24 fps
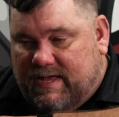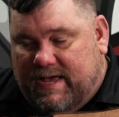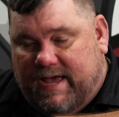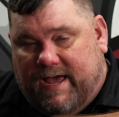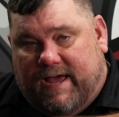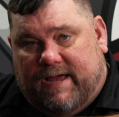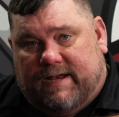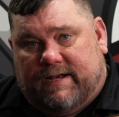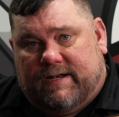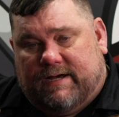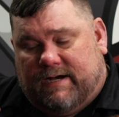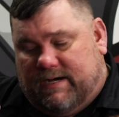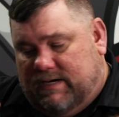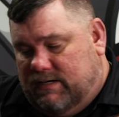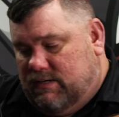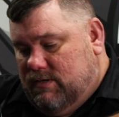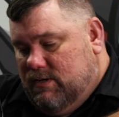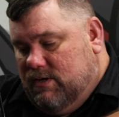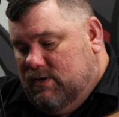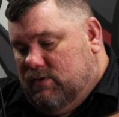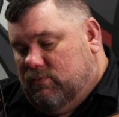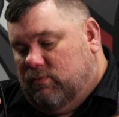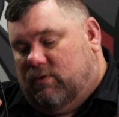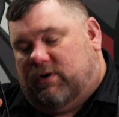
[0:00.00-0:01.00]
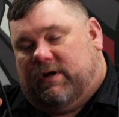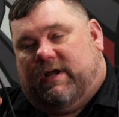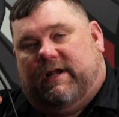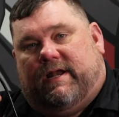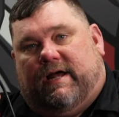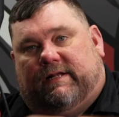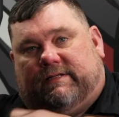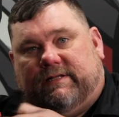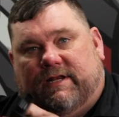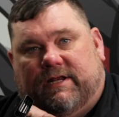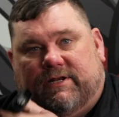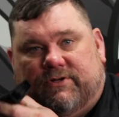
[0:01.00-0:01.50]
and we'll
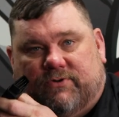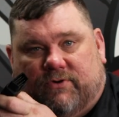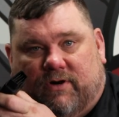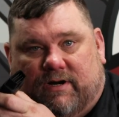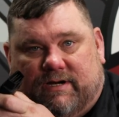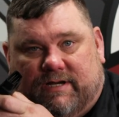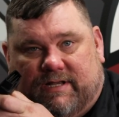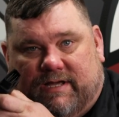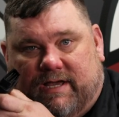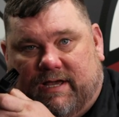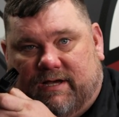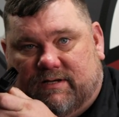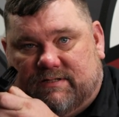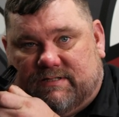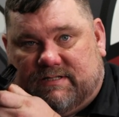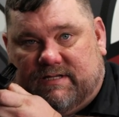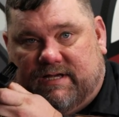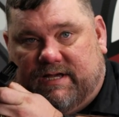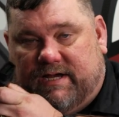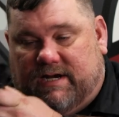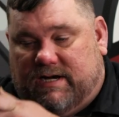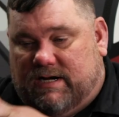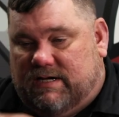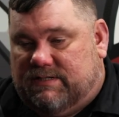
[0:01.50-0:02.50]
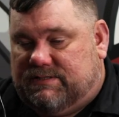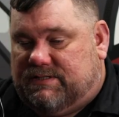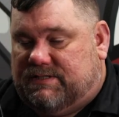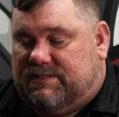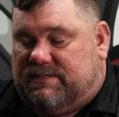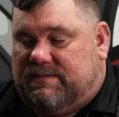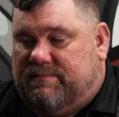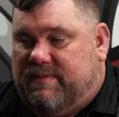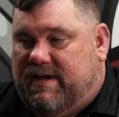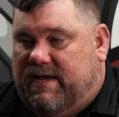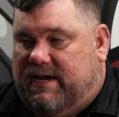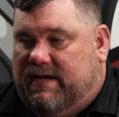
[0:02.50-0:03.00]
connect it into our DLC here in
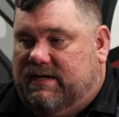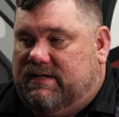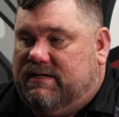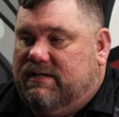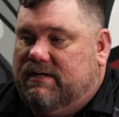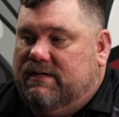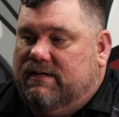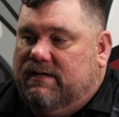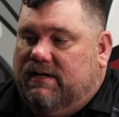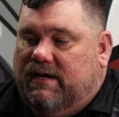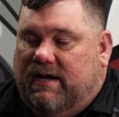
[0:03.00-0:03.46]
just a minute.